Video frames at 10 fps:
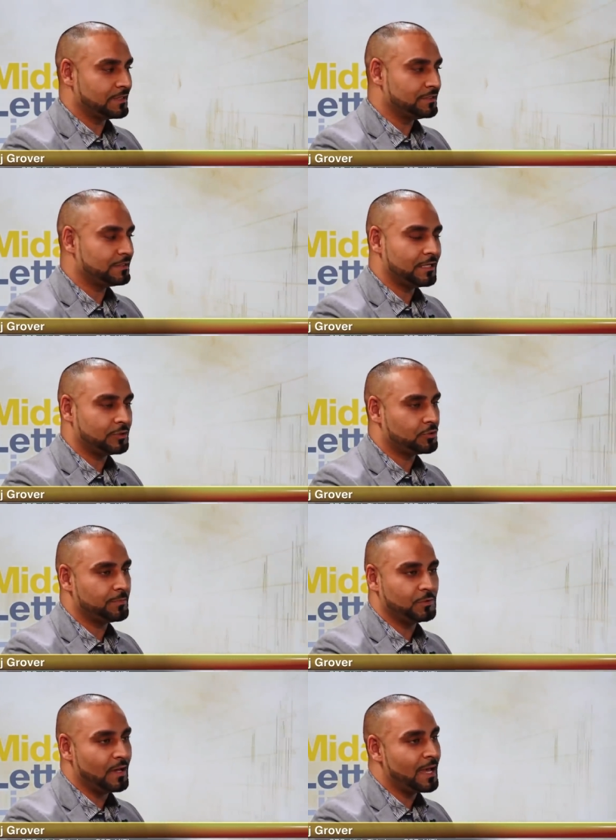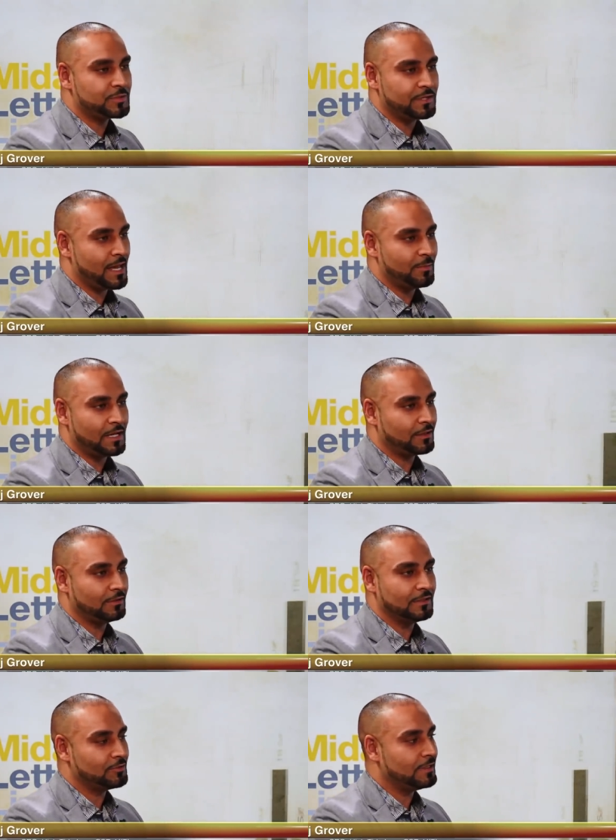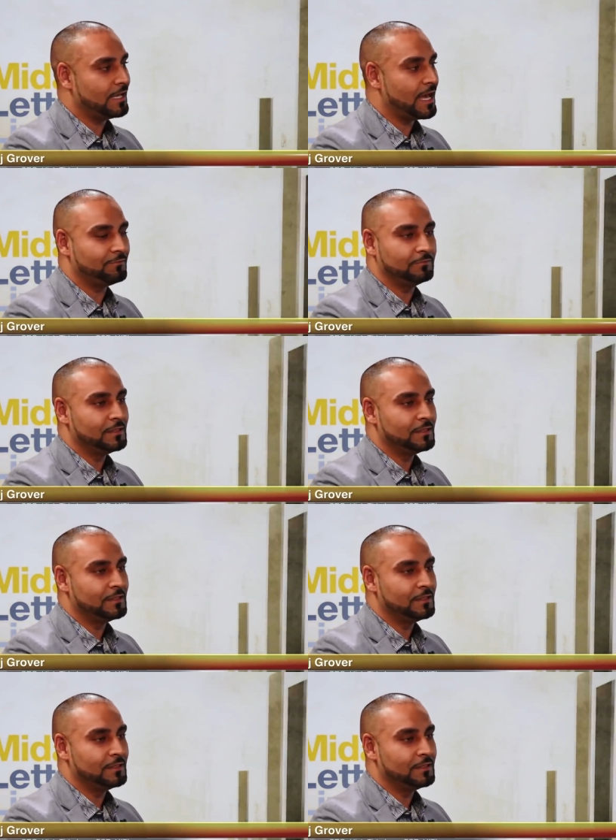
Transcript: I just had a trip to Amsterdam and I could literally add